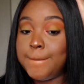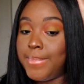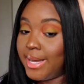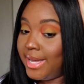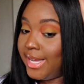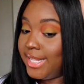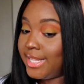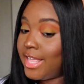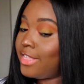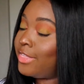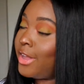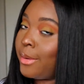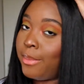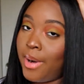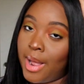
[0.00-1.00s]

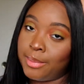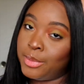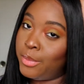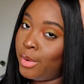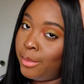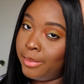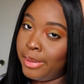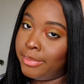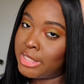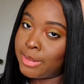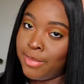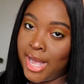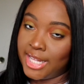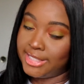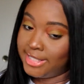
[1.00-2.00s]
But there probably won't be
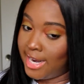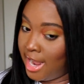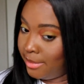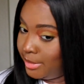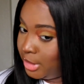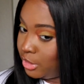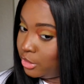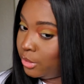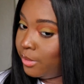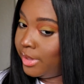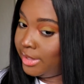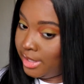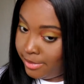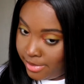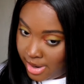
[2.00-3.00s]
spots that I'll be
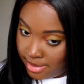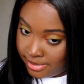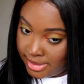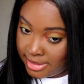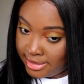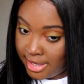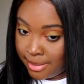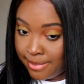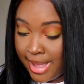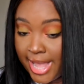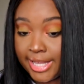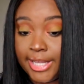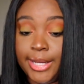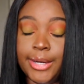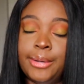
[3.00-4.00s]
showing. They're probably, they're
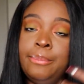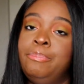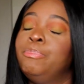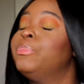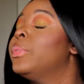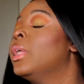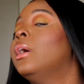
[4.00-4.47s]
back here.